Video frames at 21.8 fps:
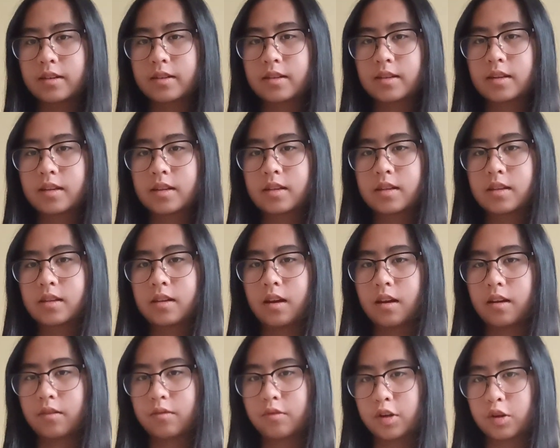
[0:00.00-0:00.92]
since
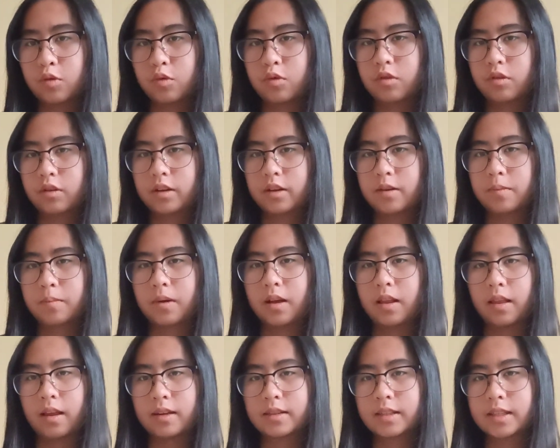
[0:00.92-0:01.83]
I recorded my
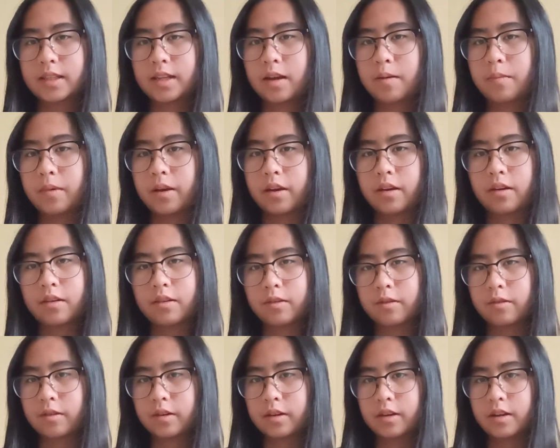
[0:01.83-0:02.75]
last day of my
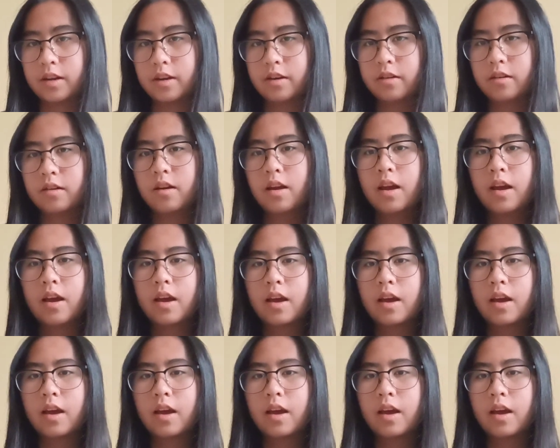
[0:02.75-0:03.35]
8th grade year